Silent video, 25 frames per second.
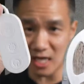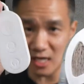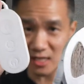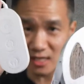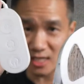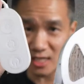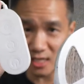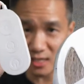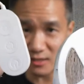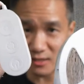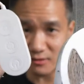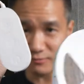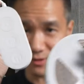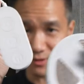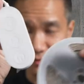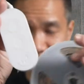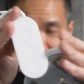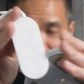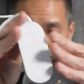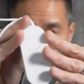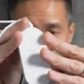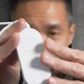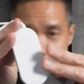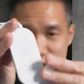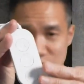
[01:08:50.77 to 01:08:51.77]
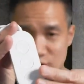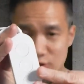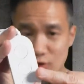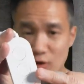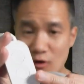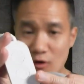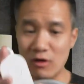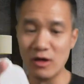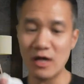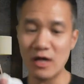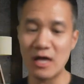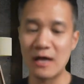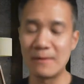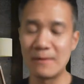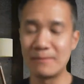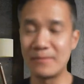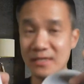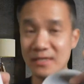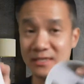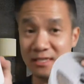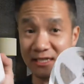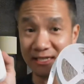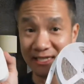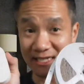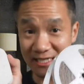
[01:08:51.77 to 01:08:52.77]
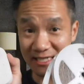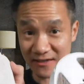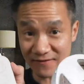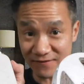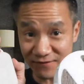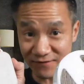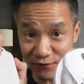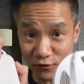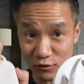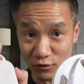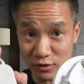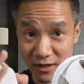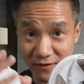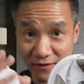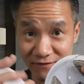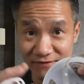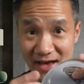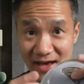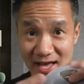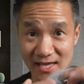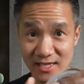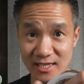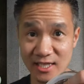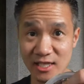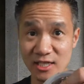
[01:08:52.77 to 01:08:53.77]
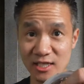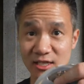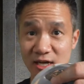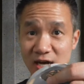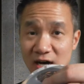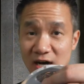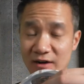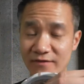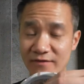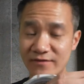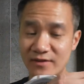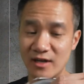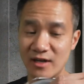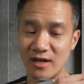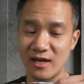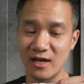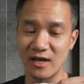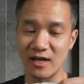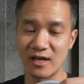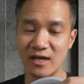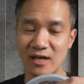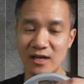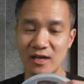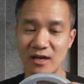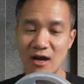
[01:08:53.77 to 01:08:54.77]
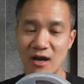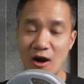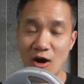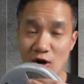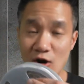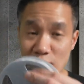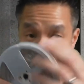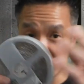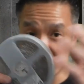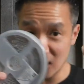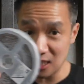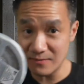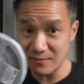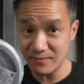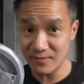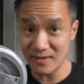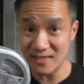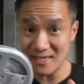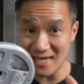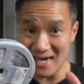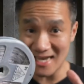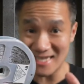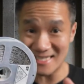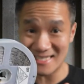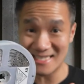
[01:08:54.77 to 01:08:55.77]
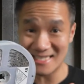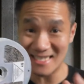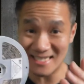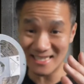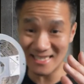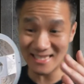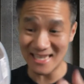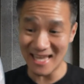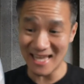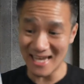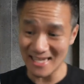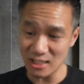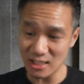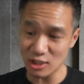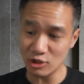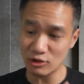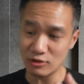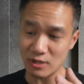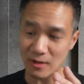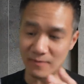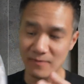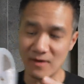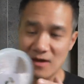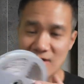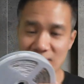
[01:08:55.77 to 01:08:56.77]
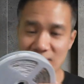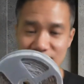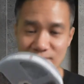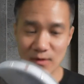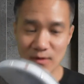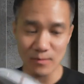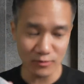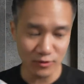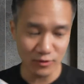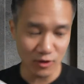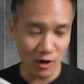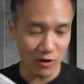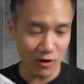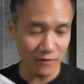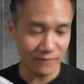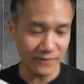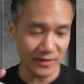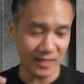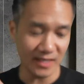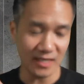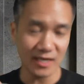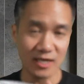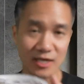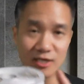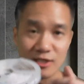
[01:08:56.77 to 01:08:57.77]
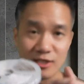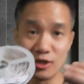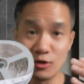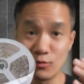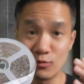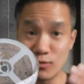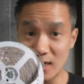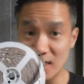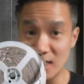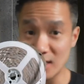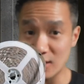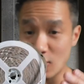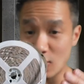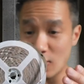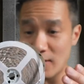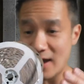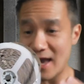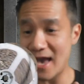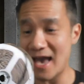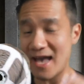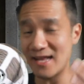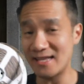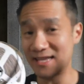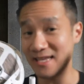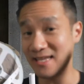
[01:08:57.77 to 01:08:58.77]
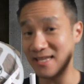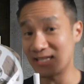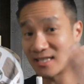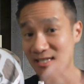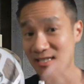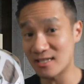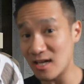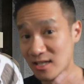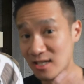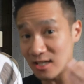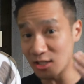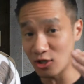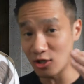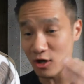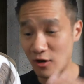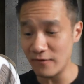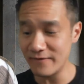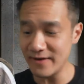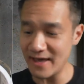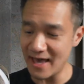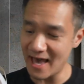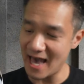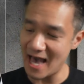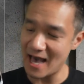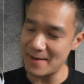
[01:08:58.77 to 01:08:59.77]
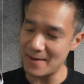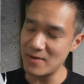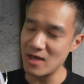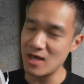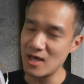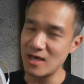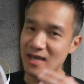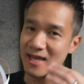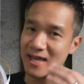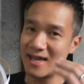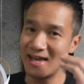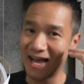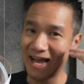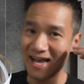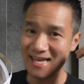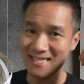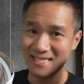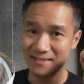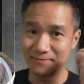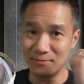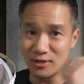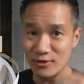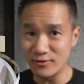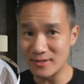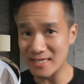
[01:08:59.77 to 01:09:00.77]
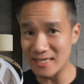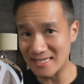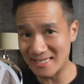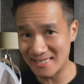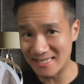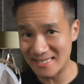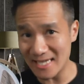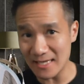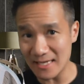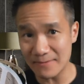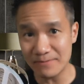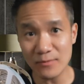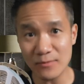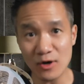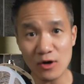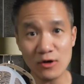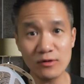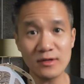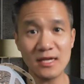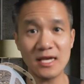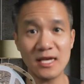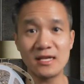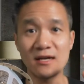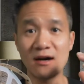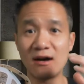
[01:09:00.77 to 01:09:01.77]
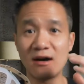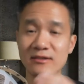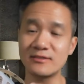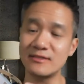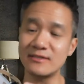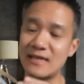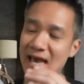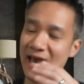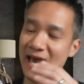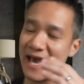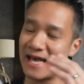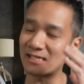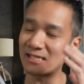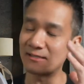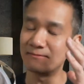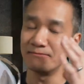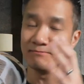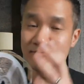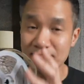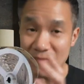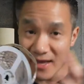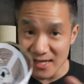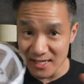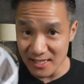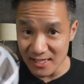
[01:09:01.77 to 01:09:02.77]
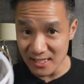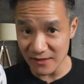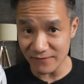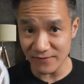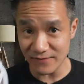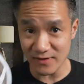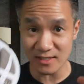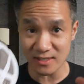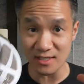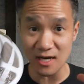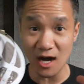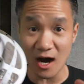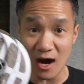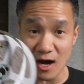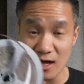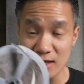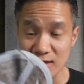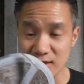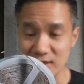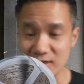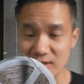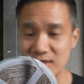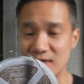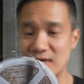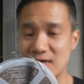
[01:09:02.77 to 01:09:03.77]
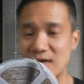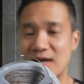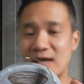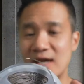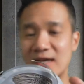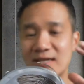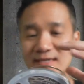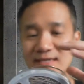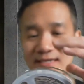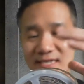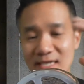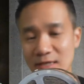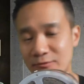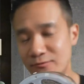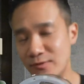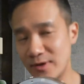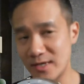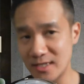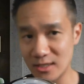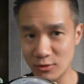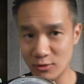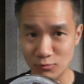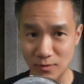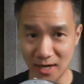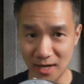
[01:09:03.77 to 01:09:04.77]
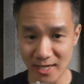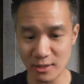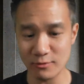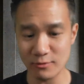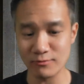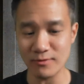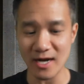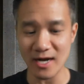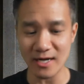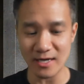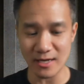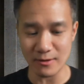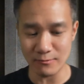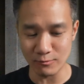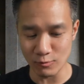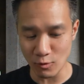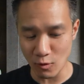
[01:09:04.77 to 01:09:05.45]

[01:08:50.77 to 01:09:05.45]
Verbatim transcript: a little remote control, but to get the full advantage of the RGBIC light strip from Govee, you want to go ahead and install the Govee app. It has music sync mode. It also has many different color sequence ready to rock and